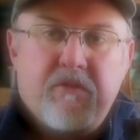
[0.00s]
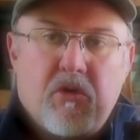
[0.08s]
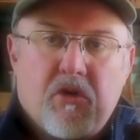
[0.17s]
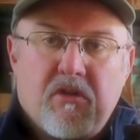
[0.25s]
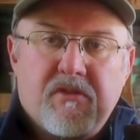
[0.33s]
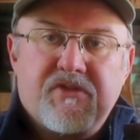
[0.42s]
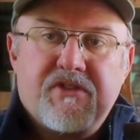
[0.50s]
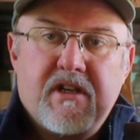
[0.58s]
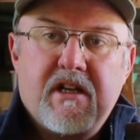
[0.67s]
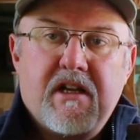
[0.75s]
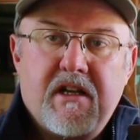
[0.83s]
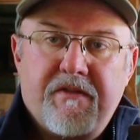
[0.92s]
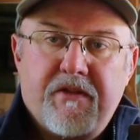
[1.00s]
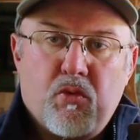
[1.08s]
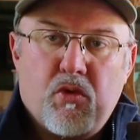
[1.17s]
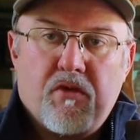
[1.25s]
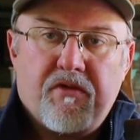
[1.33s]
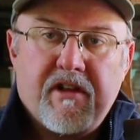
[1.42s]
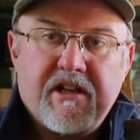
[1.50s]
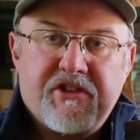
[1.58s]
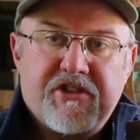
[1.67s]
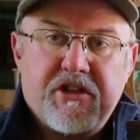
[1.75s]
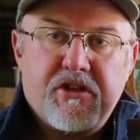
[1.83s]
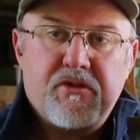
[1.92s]
models for Wolverine
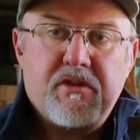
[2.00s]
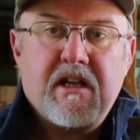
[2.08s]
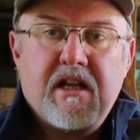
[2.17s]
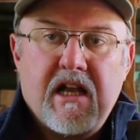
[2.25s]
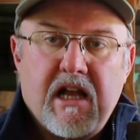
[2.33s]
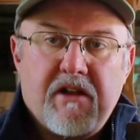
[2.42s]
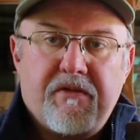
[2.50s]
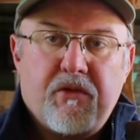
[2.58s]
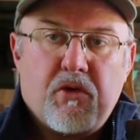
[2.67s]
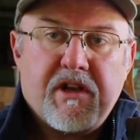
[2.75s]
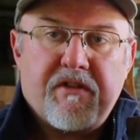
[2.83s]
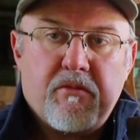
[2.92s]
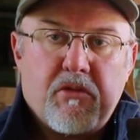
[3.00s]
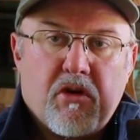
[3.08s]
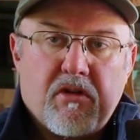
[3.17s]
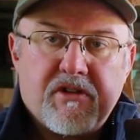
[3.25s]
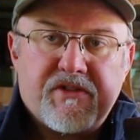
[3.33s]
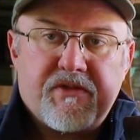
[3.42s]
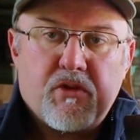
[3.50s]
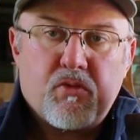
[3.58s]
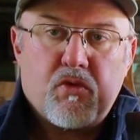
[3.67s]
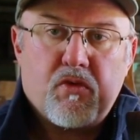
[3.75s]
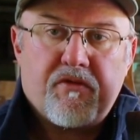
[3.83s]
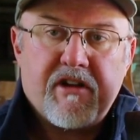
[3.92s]
2 and four different models for the
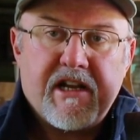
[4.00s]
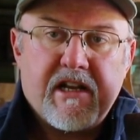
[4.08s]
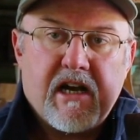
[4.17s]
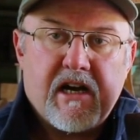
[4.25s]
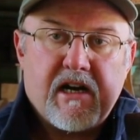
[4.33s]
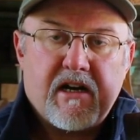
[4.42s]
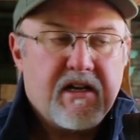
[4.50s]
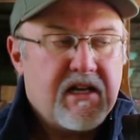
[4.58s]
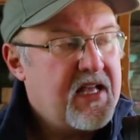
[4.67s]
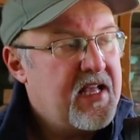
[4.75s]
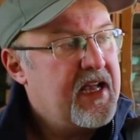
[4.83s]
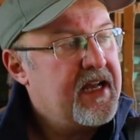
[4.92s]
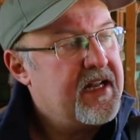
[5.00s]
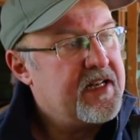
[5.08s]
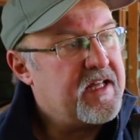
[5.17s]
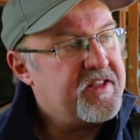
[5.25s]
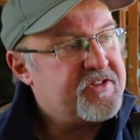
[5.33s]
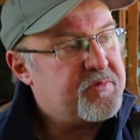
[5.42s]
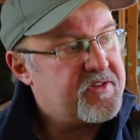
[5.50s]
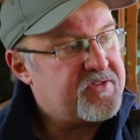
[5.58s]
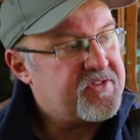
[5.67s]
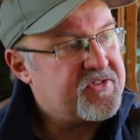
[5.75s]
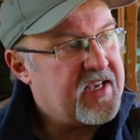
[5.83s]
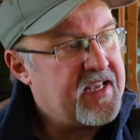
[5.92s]
Wolverine R. Now this one, as
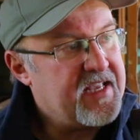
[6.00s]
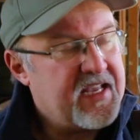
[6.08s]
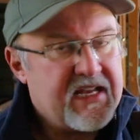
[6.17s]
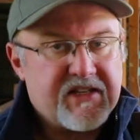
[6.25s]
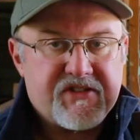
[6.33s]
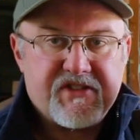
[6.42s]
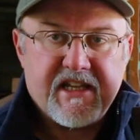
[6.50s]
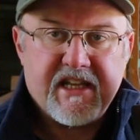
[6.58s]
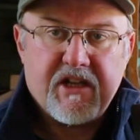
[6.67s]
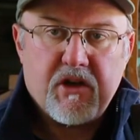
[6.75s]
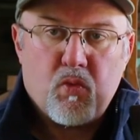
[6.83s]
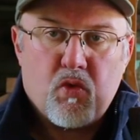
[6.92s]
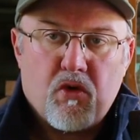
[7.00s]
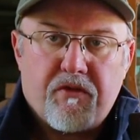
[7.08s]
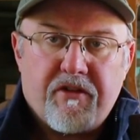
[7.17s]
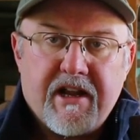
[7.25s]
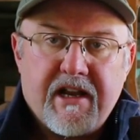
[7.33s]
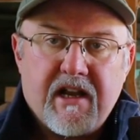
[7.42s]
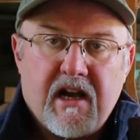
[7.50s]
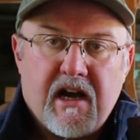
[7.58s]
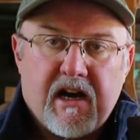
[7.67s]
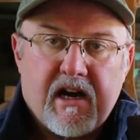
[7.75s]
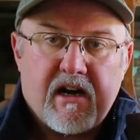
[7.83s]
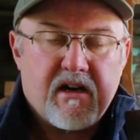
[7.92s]
I say, is the Wolverine
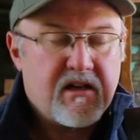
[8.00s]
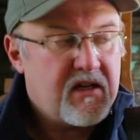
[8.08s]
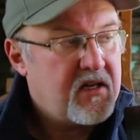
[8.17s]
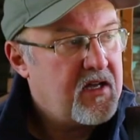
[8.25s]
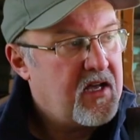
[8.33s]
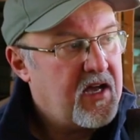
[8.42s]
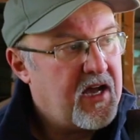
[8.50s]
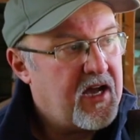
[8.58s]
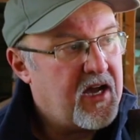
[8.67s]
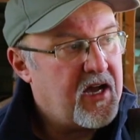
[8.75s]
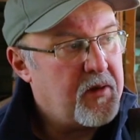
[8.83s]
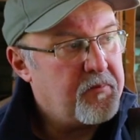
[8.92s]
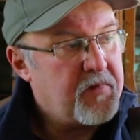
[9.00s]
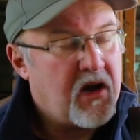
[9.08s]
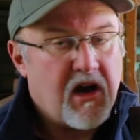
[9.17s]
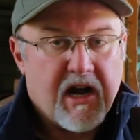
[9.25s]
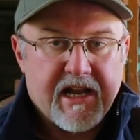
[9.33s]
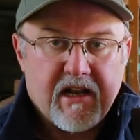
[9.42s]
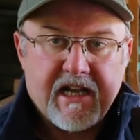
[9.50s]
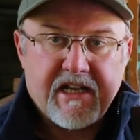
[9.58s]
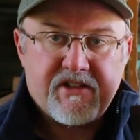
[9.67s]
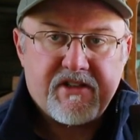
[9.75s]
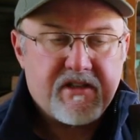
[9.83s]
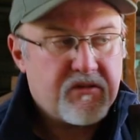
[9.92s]
R
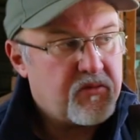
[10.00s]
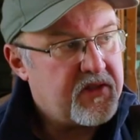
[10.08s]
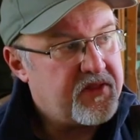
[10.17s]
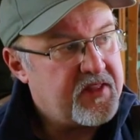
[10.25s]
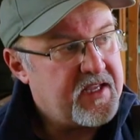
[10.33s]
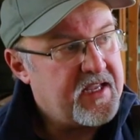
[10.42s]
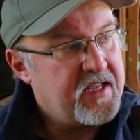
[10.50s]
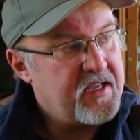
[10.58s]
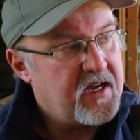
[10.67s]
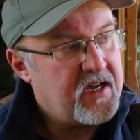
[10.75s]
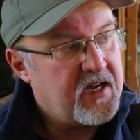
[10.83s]
highlight with the